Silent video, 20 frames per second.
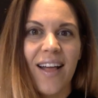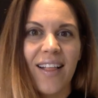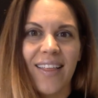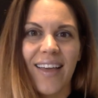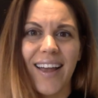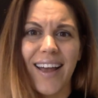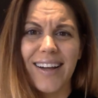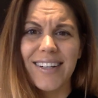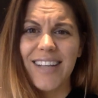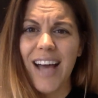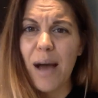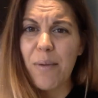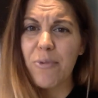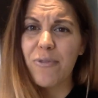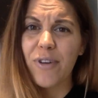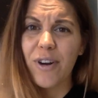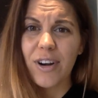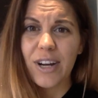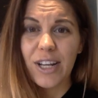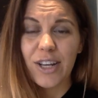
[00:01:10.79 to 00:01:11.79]
Like, on top of
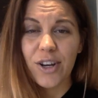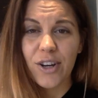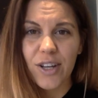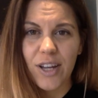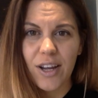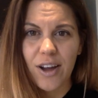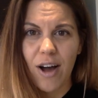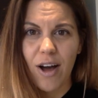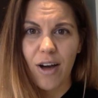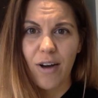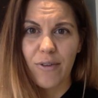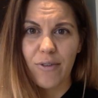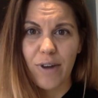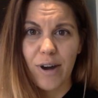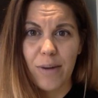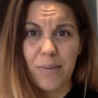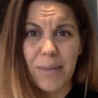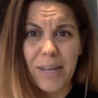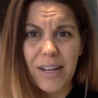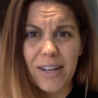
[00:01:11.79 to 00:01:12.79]
already cooking all of
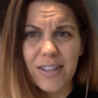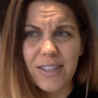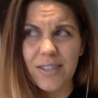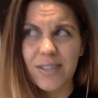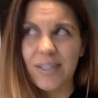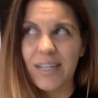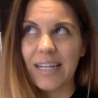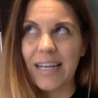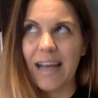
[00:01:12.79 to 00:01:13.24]
our meals, I was like,